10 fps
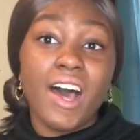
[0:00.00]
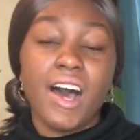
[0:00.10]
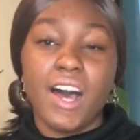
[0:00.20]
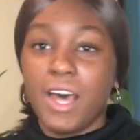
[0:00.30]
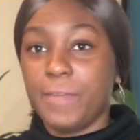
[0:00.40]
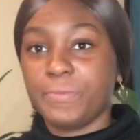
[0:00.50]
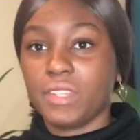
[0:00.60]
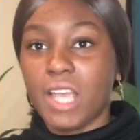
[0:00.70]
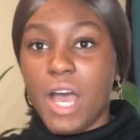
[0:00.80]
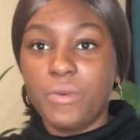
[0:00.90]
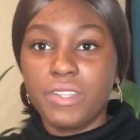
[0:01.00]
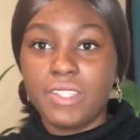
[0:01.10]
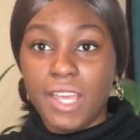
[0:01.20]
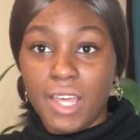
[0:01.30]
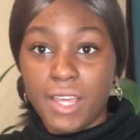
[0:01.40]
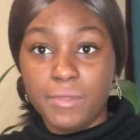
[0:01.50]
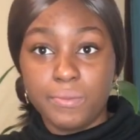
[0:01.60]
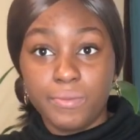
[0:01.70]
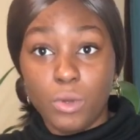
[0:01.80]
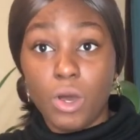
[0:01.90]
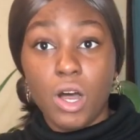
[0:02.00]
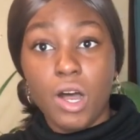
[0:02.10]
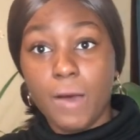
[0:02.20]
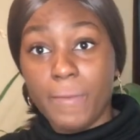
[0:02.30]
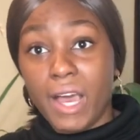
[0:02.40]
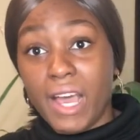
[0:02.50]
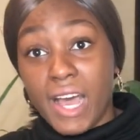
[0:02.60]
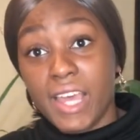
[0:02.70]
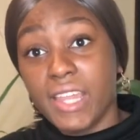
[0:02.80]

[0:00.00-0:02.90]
I would say a guy